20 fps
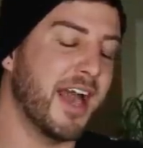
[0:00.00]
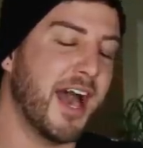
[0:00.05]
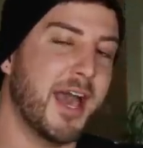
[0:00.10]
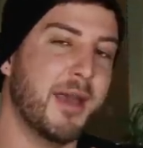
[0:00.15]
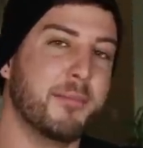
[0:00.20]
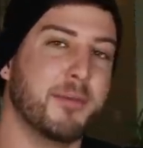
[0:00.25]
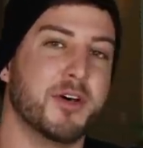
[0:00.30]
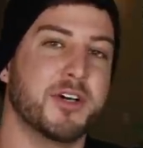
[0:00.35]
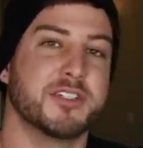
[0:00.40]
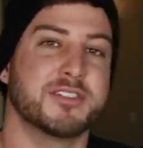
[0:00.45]

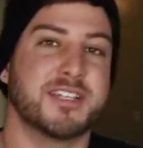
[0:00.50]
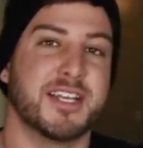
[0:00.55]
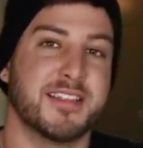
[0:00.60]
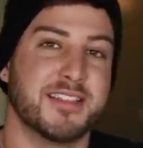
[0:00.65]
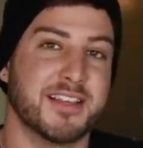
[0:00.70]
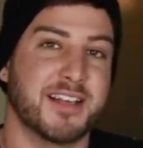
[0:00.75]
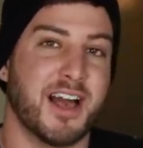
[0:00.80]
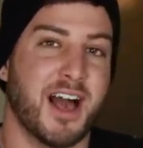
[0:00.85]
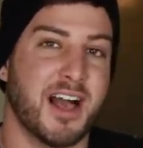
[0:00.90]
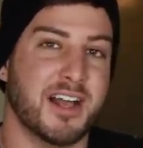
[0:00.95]
eyeballs in
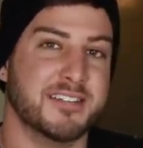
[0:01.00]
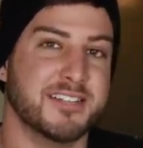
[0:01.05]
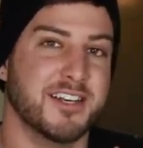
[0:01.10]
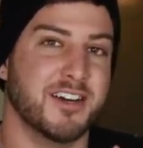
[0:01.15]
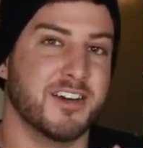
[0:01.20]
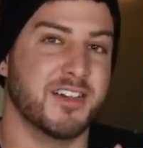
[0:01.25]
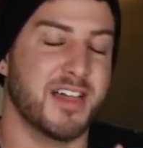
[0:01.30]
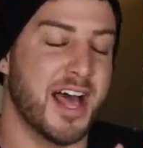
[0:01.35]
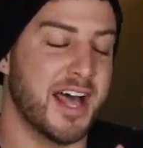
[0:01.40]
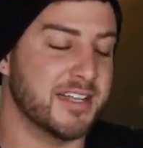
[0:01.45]
the
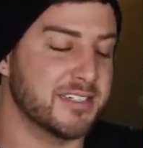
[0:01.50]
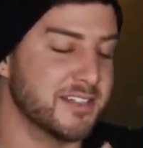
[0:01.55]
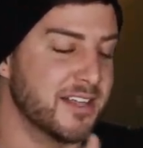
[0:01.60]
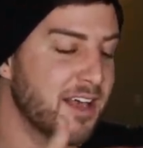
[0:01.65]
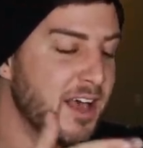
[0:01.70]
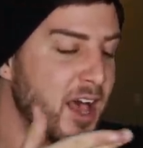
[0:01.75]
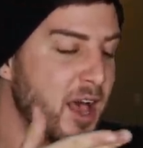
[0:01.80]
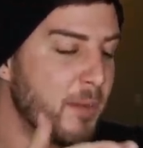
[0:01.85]
cocktail glass,